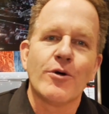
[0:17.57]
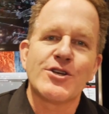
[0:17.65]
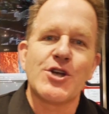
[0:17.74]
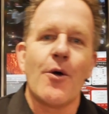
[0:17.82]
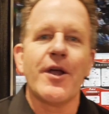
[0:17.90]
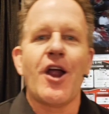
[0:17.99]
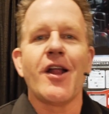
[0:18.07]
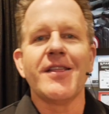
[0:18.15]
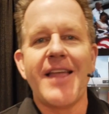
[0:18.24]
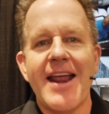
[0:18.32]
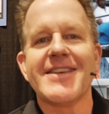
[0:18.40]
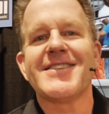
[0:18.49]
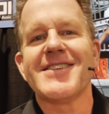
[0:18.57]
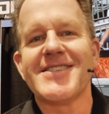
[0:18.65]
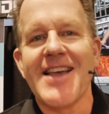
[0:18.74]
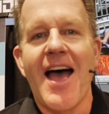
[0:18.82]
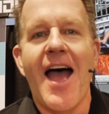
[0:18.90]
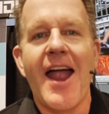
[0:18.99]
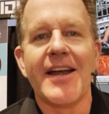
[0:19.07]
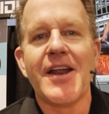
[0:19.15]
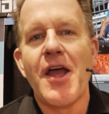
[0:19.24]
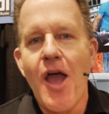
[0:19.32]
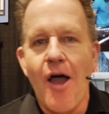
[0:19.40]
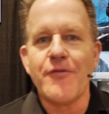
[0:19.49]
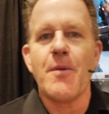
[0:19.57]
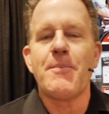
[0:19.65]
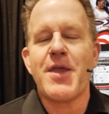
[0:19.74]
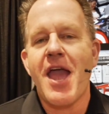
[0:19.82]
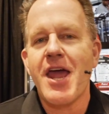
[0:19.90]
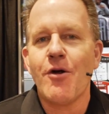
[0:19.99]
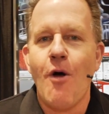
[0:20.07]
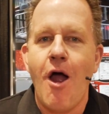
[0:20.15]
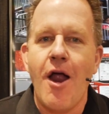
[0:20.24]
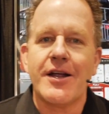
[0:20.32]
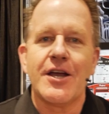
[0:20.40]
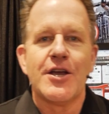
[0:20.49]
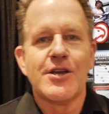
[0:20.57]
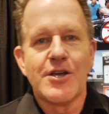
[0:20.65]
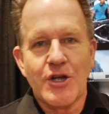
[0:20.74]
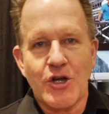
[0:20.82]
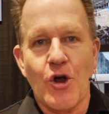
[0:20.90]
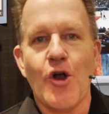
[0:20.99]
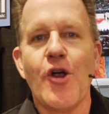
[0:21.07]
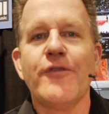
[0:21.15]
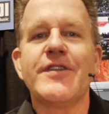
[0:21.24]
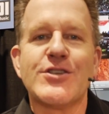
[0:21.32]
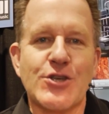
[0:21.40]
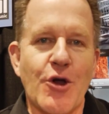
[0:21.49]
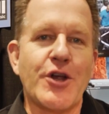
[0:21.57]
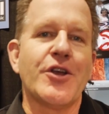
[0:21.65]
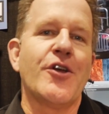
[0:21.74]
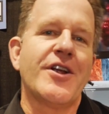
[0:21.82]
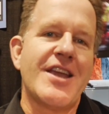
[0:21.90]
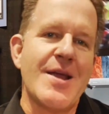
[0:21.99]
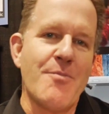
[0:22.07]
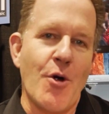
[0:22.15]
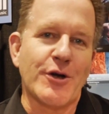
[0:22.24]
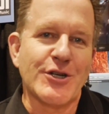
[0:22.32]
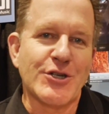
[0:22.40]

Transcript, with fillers: we're showing our latest design of the Piano Arc curved and circular keyboard